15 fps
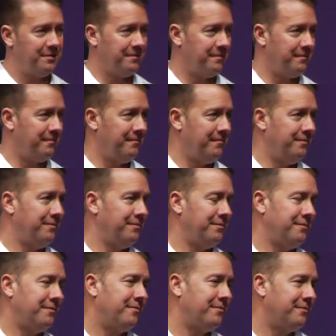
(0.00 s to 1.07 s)

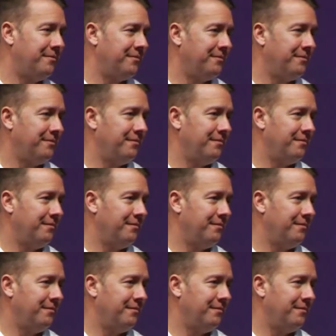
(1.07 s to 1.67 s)
(no one is talking)